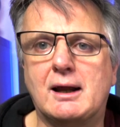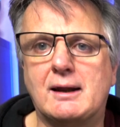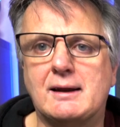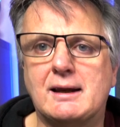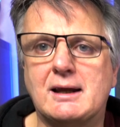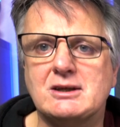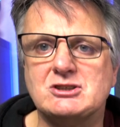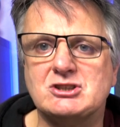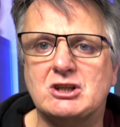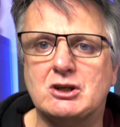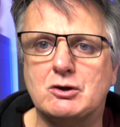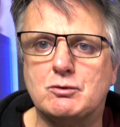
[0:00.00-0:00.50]
And
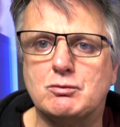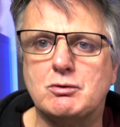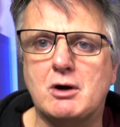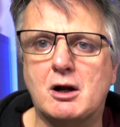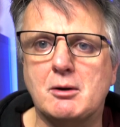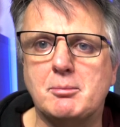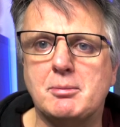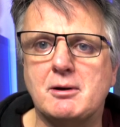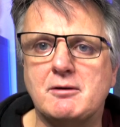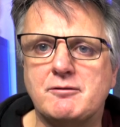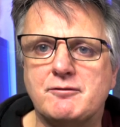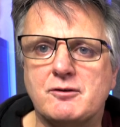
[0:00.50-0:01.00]
that's
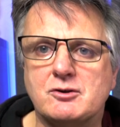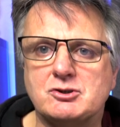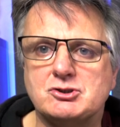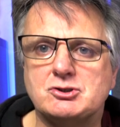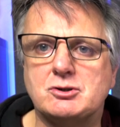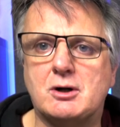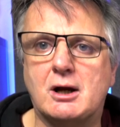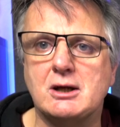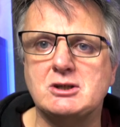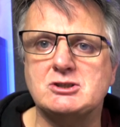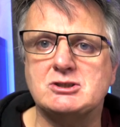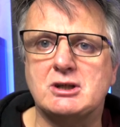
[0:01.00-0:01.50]
incredibly
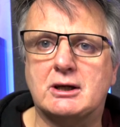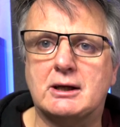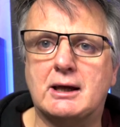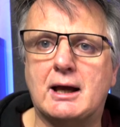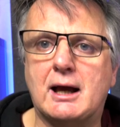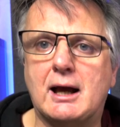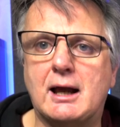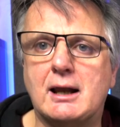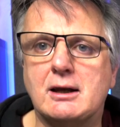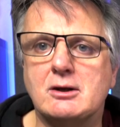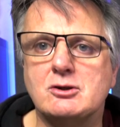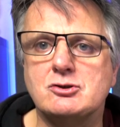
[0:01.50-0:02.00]
frustrating.
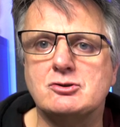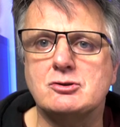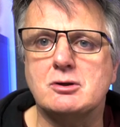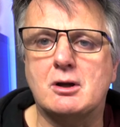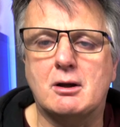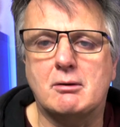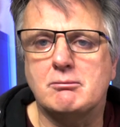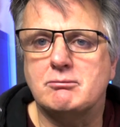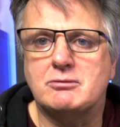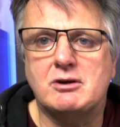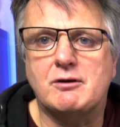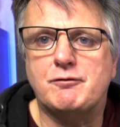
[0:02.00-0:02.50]

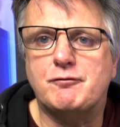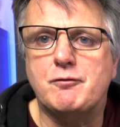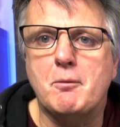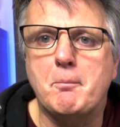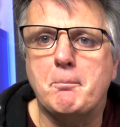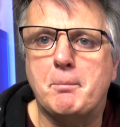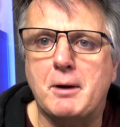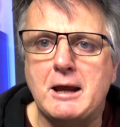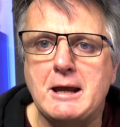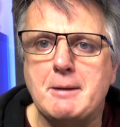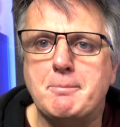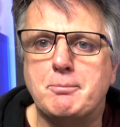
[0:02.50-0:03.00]
And
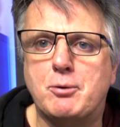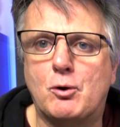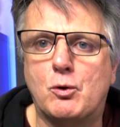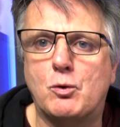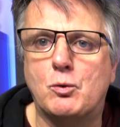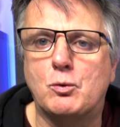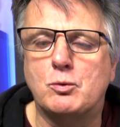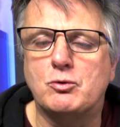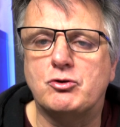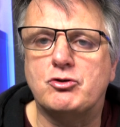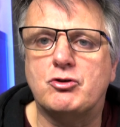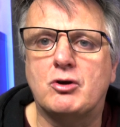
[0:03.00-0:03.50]
different
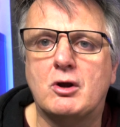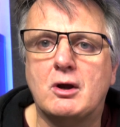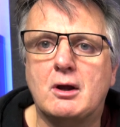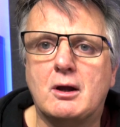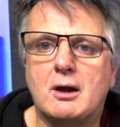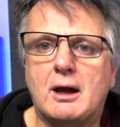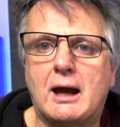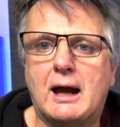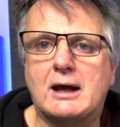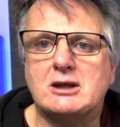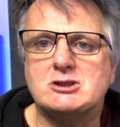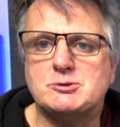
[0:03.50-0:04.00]
people's
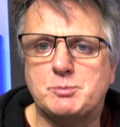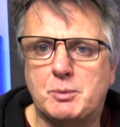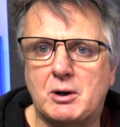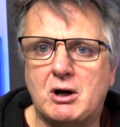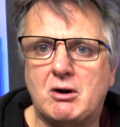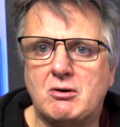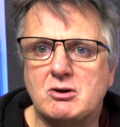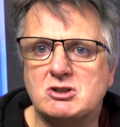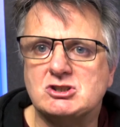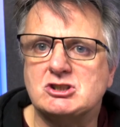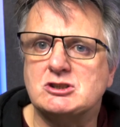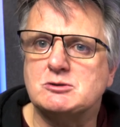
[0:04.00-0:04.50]

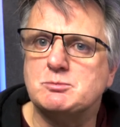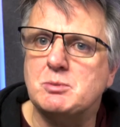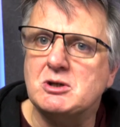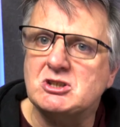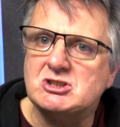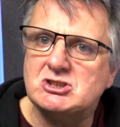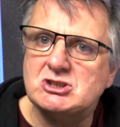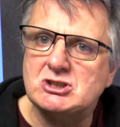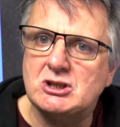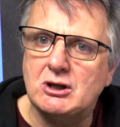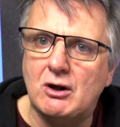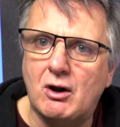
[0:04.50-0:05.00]
experience has
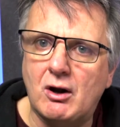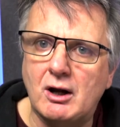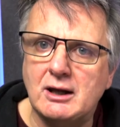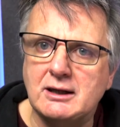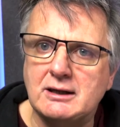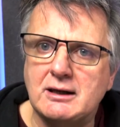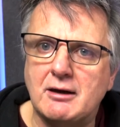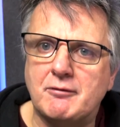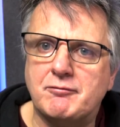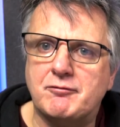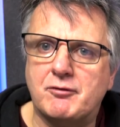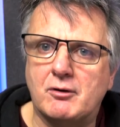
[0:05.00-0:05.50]
been
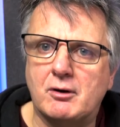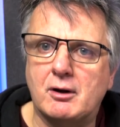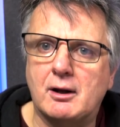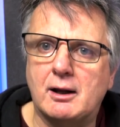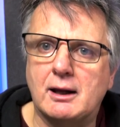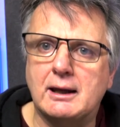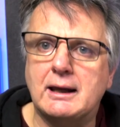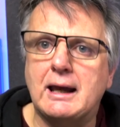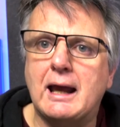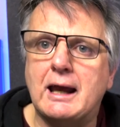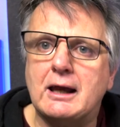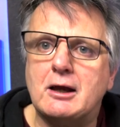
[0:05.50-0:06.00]
slightly
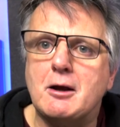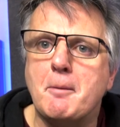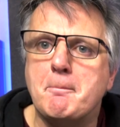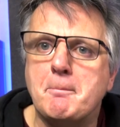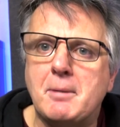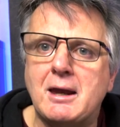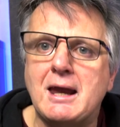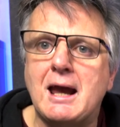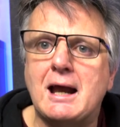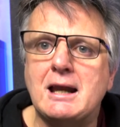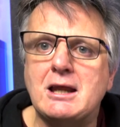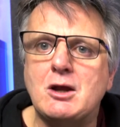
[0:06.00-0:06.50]
differently. It can
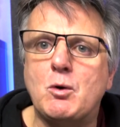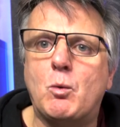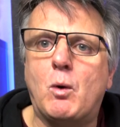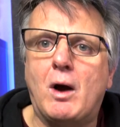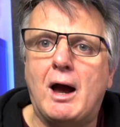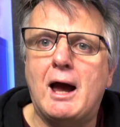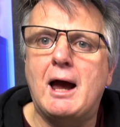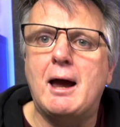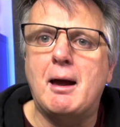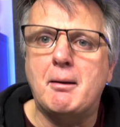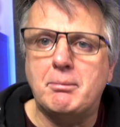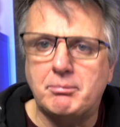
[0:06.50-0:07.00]
be
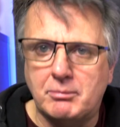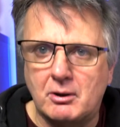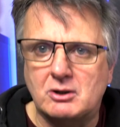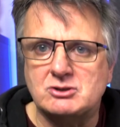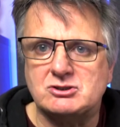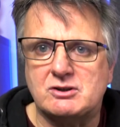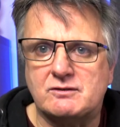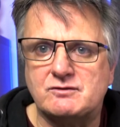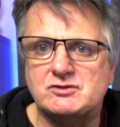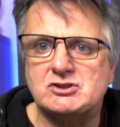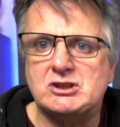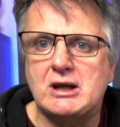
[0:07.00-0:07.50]
anywhere,
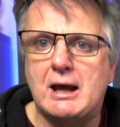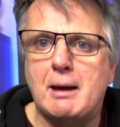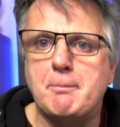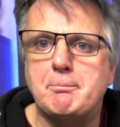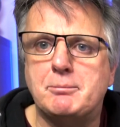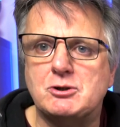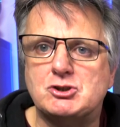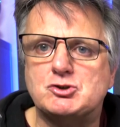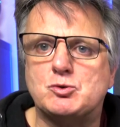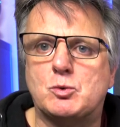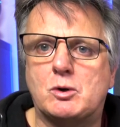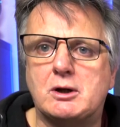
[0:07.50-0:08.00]
as I've said,
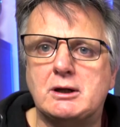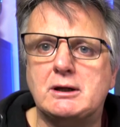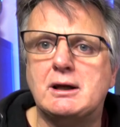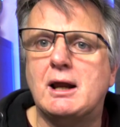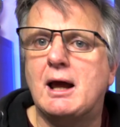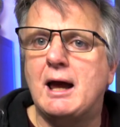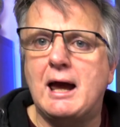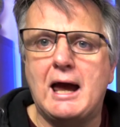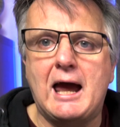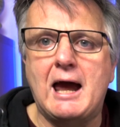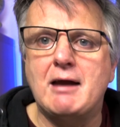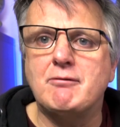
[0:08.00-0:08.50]
between
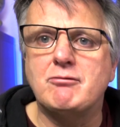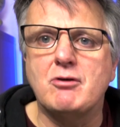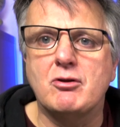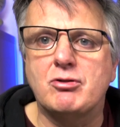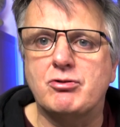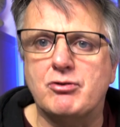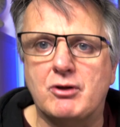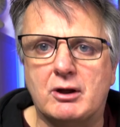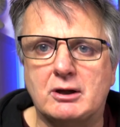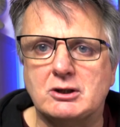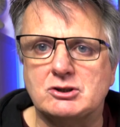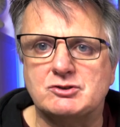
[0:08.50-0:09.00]

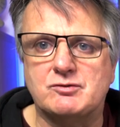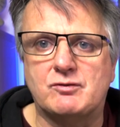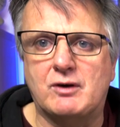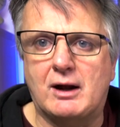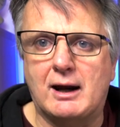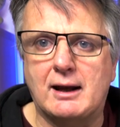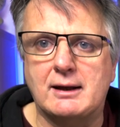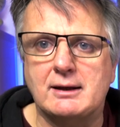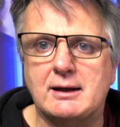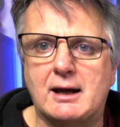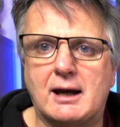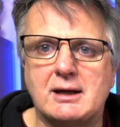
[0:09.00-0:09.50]
everything's
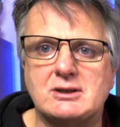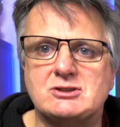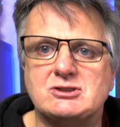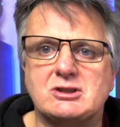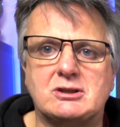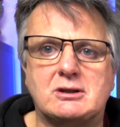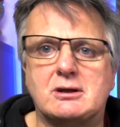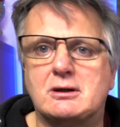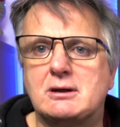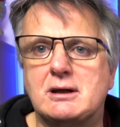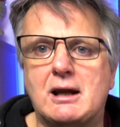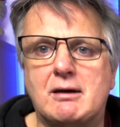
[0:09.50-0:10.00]

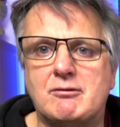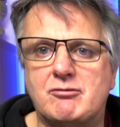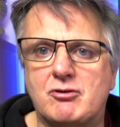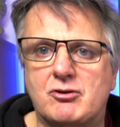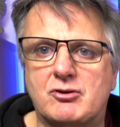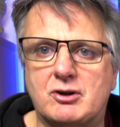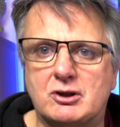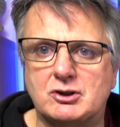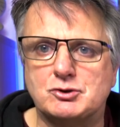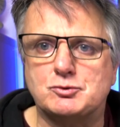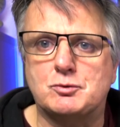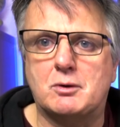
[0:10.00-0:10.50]
validated and
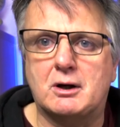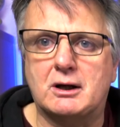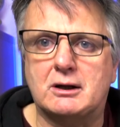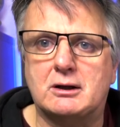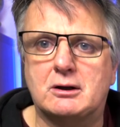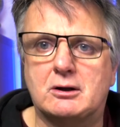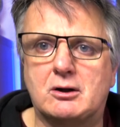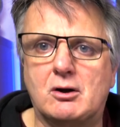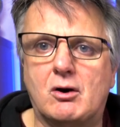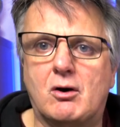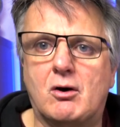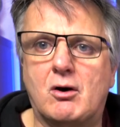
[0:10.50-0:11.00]
everything's
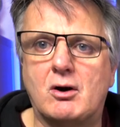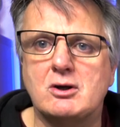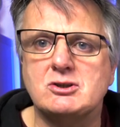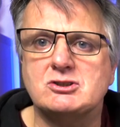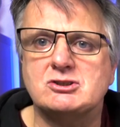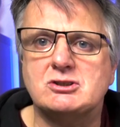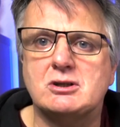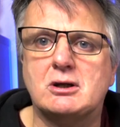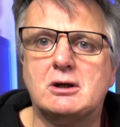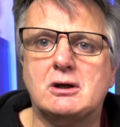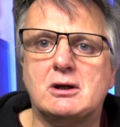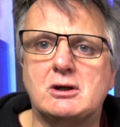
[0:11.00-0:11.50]

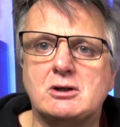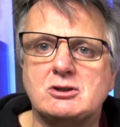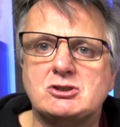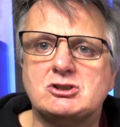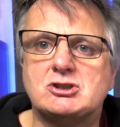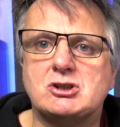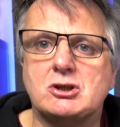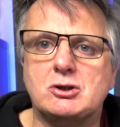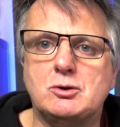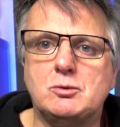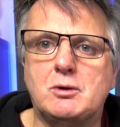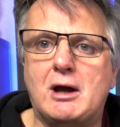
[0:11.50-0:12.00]
recognized
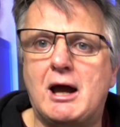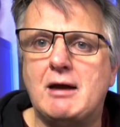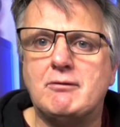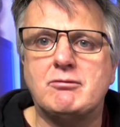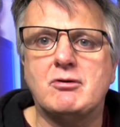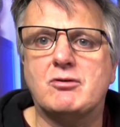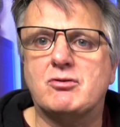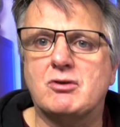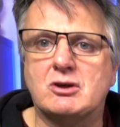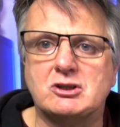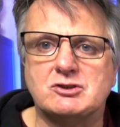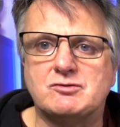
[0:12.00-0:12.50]
to
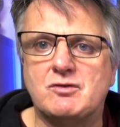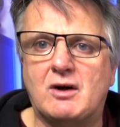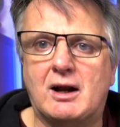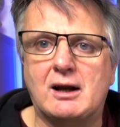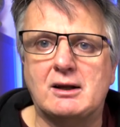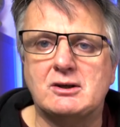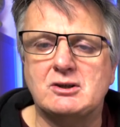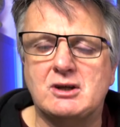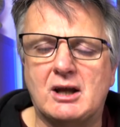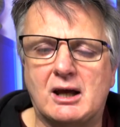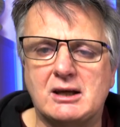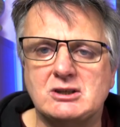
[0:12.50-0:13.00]
everything's
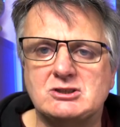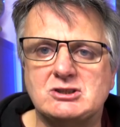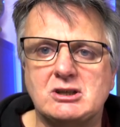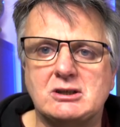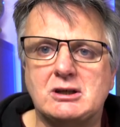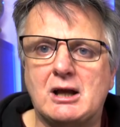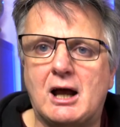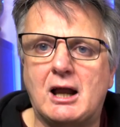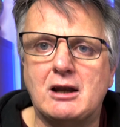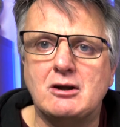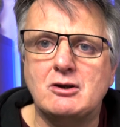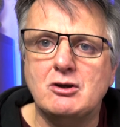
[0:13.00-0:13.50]

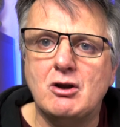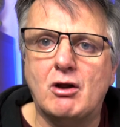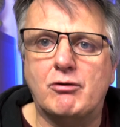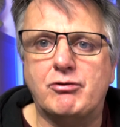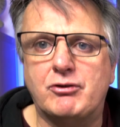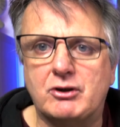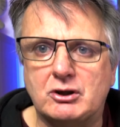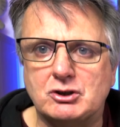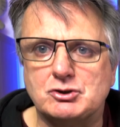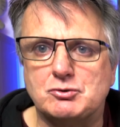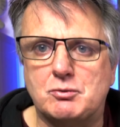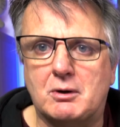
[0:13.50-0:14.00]
validated and
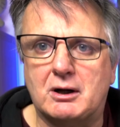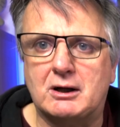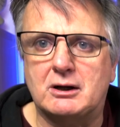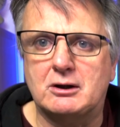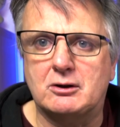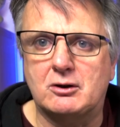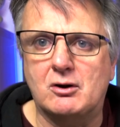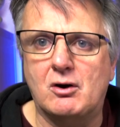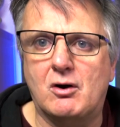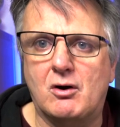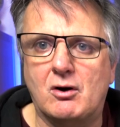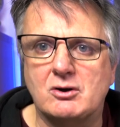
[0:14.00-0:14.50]
nothing's
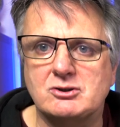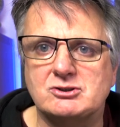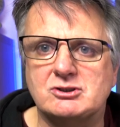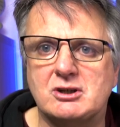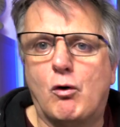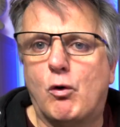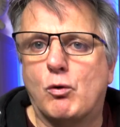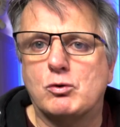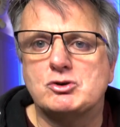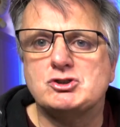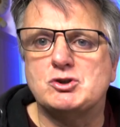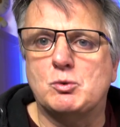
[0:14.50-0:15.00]
recognized,
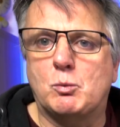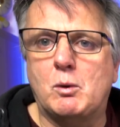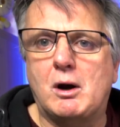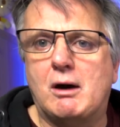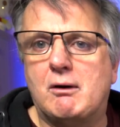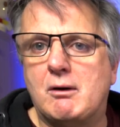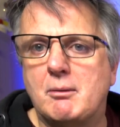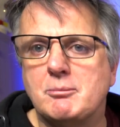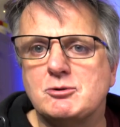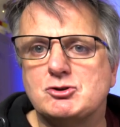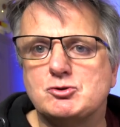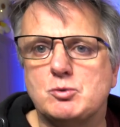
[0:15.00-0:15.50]
or
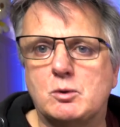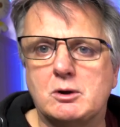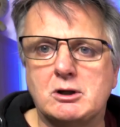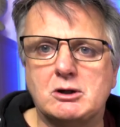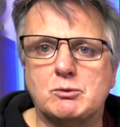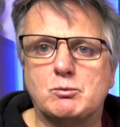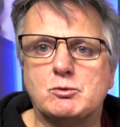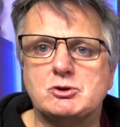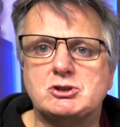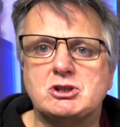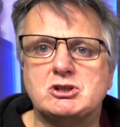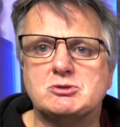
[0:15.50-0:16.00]
somewhere in
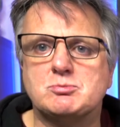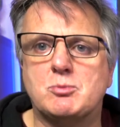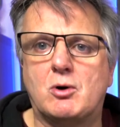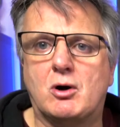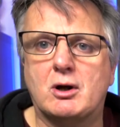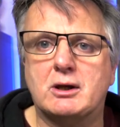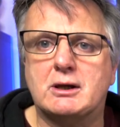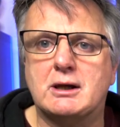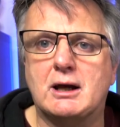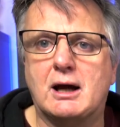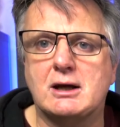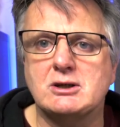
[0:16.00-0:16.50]
between, which is
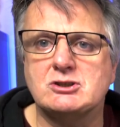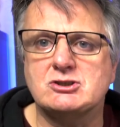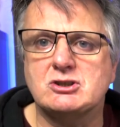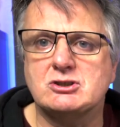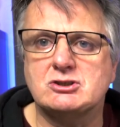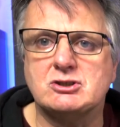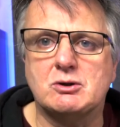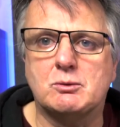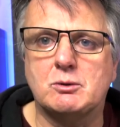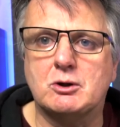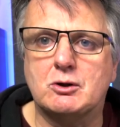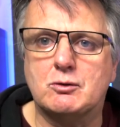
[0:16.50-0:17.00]
my case.
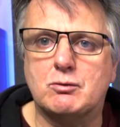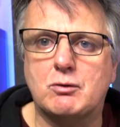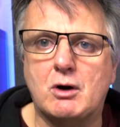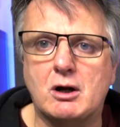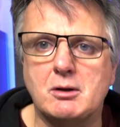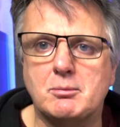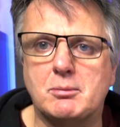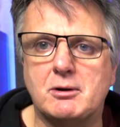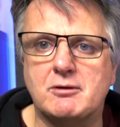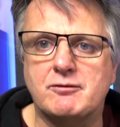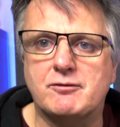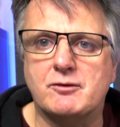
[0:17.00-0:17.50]
So
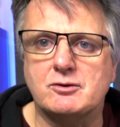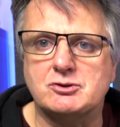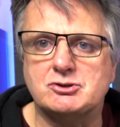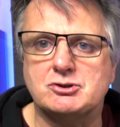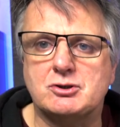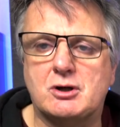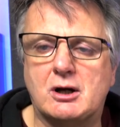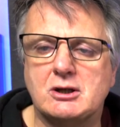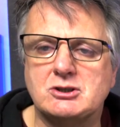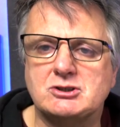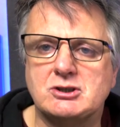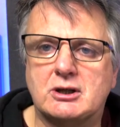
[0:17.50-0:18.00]
incredibly
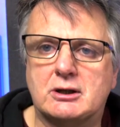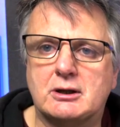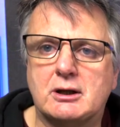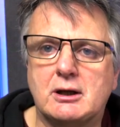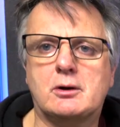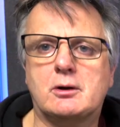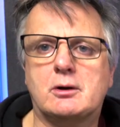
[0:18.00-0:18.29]
frustrating.